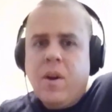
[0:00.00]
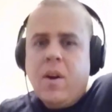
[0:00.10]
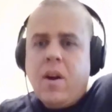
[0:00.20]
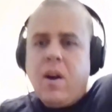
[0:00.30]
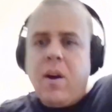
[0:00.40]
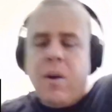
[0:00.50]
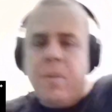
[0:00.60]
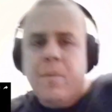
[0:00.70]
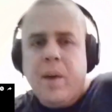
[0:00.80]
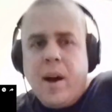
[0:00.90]

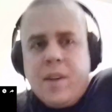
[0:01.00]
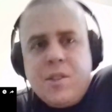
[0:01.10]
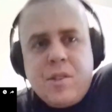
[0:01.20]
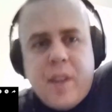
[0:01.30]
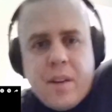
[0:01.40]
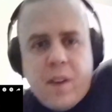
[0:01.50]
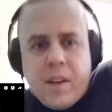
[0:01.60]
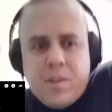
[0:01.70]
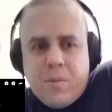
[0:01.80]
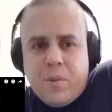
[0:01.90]
I just think
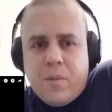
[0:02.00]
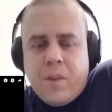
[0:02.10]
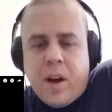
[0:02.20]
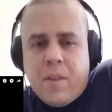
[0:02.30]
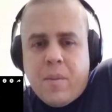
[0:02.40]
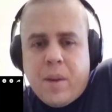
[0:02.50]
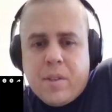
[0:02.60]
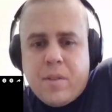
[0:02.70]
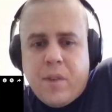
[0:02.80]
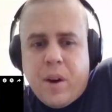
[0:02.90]
Tyson would have gotten the
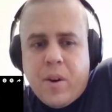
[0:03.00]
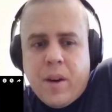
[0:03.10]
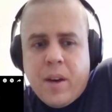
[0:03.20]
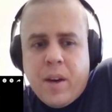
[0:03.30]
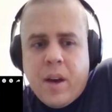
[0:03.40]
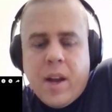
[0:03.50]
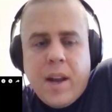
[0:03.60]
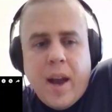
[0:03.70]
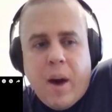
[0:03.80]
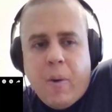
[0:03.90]
best of Ali.
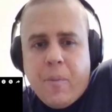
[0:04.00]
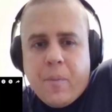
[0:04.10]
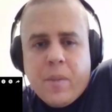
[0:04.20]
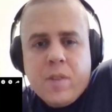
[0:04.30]
Now, as